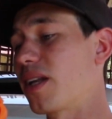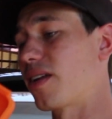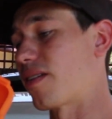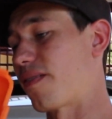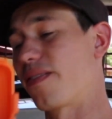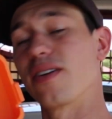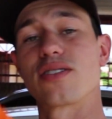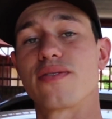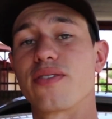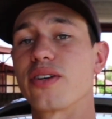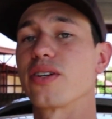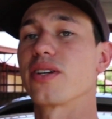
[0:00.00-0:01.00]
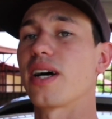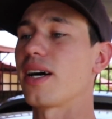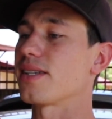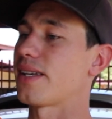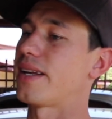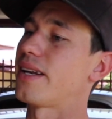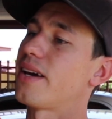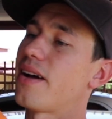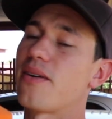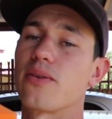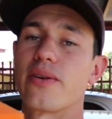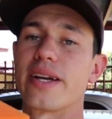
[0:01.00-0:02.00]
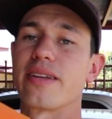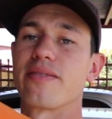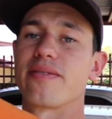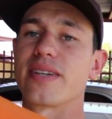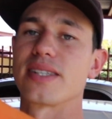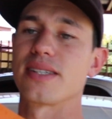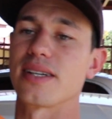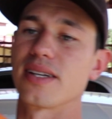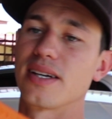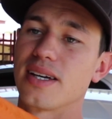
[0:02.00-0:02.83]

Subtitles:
in the future for you guys. And I already fitted